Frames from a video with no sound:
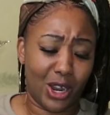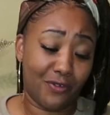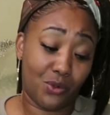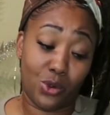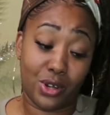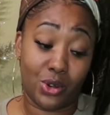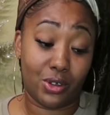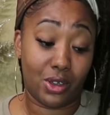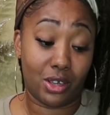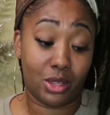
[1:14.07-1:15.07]
Earth, or no,
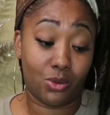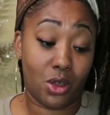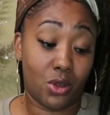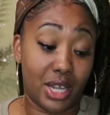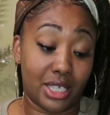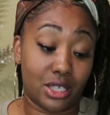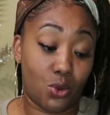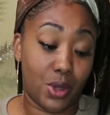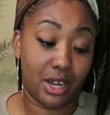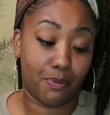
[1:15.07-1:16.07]
although known as the
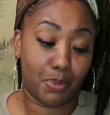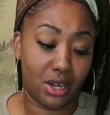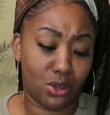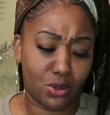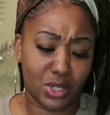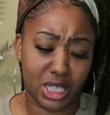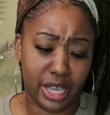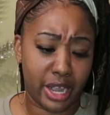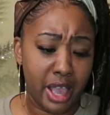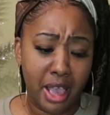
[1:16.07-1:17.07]
Queen of Pentacles
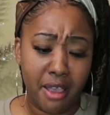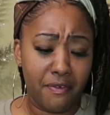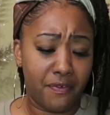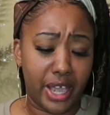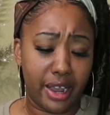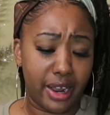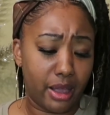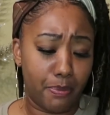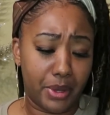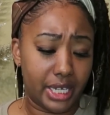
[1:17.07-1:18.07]
here. Very
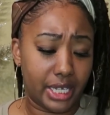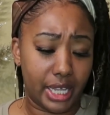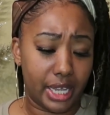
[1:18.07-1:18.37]
abundant